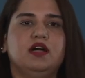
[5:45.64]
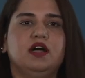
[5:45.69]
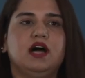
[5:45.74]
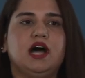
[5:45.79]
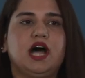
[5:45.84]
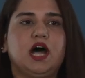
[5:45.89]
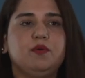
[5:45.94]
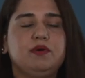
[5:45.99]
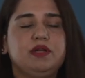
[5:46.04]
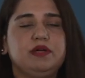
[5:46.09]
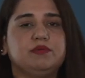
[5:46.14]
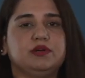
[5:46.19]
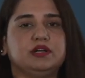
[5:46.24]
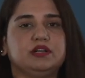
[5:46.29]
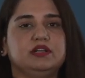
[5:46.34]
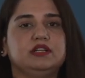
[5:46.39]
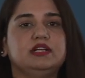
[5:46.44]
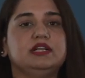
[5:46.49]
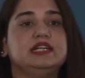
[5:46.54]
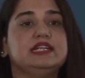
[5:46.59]

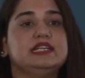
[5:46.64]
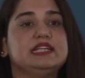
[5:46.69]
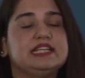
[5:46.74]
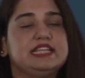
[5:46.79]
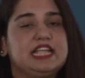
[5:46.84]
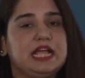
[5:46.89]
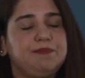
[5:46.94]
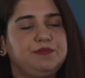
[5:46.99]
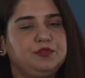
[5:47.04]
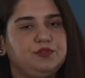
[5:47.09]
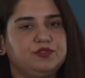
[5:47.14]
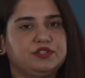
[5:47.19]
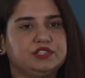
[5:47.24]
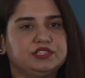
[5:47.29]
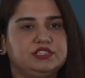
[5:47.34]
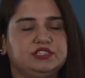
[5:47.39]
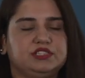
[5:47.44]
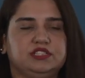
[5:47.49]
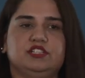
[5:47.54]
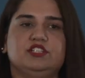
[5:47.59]
However, depth
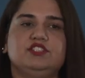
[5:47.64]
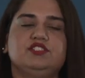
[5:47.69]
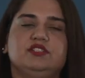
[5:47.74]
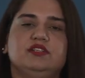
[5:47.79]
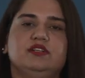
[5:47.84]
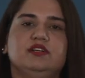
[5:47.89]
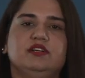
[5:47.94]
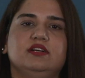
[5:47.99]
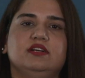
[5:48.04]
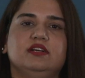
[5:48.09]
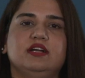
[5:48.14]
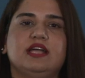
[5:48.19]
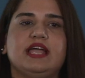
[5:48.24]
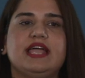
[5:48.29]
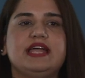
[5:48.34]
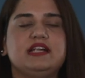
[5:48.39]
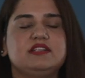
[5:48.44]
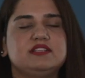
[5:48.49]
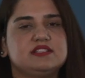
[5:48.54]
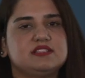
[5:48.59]
first search,
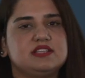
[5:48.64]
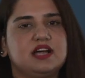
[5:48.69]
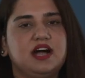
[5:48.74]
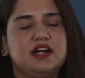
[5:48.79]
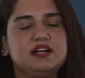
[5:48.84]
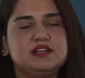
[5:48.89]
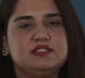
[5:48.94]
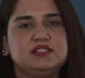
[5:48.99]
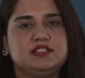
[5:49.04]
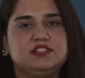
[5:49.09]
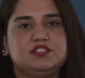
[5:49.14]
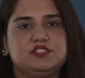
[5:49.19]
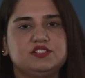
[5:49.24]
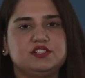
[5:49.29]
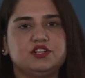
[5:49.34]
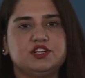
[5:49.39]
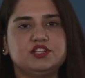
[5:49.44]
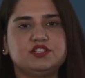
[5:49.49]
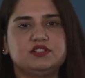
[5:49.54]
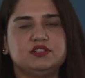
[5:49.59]
it starts its
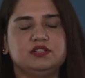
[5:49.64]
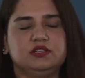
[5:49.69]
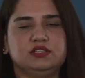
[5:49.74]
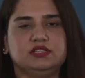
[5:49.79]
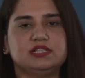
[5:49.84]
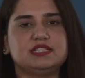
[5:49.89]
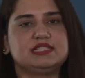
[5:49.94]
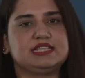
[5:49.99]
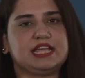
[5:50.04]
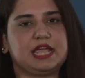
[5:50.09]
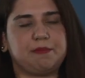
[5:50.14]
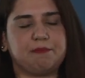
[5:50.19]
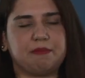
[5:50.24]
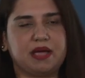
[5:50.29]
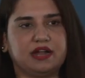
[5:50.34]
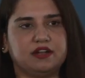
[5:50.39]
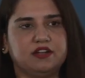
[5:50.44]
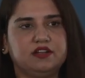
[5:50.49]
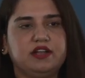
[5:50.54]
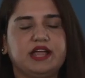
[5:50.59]
search the same
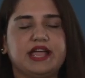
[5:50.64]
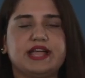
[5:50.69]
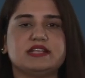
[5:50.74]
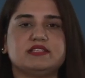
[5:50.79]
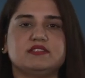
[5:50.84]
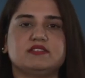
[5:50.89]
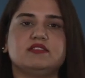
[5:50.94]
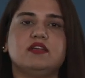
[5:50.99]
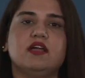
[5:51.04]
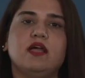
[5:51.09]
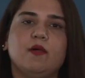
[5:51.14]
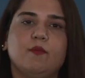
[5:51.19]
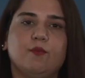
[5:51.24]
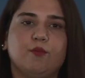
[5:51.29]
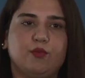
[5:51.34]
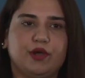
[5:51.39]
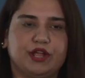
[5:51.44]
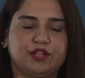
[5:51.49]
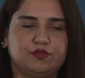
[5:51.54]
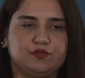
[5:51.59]
manner as
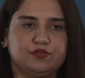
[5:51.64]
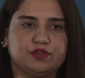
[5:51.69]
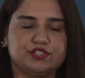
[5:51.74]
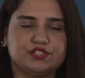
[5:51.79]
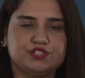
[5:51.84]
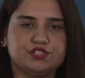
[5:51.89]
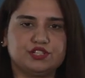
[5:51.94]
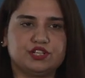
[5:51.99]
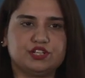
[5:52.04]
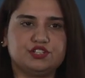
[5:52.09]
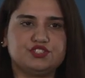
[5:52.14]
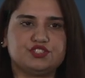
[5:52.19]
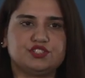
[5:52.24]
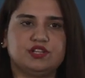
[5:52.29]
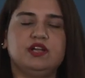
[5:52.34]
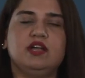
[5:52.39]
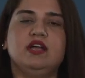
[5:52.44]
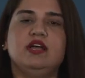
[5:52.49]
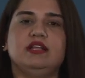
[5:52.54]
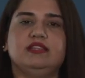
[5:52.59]
breadth first search,
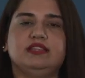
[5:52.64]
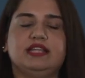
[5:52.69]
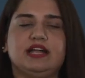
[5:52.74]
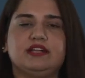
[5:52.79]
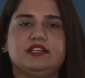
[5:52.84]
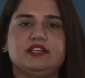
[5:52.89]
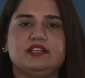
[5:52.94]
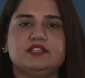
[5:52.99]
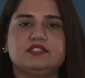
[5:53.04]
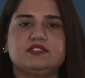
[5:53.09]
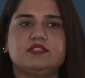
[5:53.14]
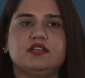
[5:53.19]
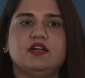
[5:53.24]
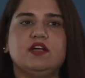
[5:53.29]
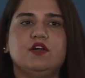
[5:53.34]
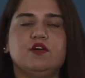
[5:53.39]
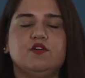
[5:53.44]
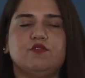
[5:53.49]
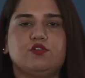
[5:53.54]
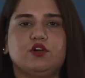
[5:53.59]
that is,
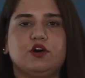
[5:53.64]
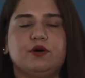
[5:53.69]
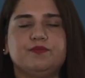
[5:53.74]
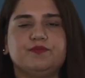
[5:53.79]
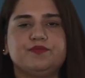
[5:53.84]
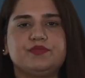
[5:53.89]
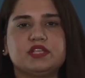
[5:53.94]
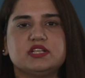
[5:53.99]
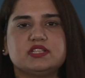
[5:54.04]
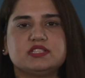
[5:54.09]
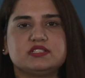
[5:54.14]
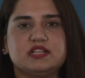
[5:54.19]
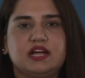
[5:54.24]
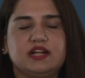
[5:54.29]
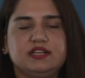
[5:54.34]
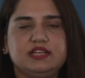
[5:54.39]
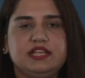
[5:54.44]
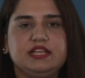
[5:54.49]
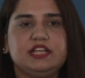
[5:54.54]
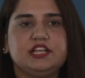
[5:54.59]
from
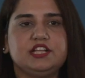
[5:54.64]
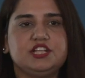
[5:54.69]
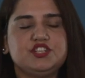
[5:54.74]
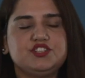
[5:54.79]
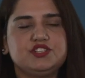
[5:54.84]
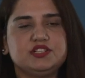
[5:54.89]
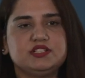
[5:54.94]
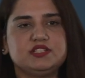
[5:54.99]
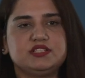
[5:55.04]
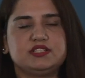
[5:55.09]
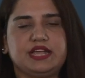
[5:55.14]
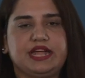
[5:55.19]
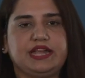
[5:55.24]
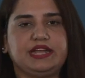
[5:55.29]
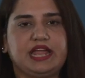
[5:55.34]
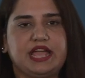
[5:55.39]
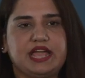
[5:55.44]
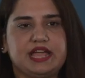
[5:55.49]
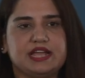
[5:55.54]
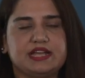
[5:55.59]
starting initial
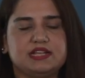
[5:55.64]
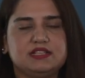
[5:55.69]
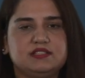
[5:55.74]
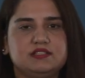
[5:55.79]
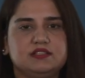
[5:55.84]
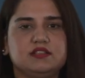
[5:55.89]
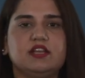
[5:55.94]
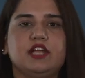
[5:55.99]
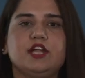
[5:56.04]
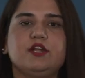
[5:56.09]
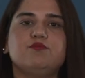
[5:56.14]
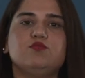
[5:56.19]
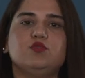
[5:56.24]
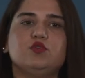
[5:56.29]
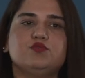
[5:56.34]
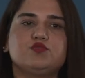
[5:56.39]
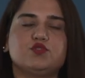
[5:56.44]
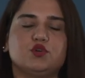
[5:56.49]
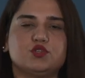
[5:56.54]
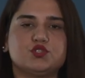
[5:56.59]
state S, it
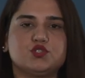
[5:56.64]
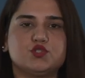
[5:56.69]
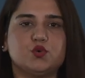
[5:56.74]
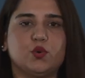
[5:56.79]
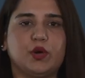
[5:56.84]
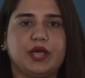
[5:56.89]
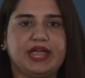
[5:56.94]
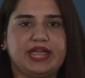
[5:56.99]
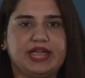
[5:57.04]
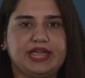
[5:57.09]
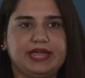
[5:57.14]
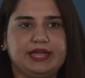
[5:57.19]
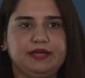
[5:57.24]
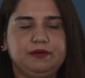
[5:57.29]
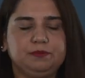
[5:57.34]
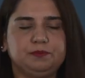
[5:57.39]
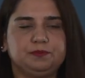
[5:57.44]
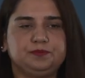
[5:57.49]
moves on to A,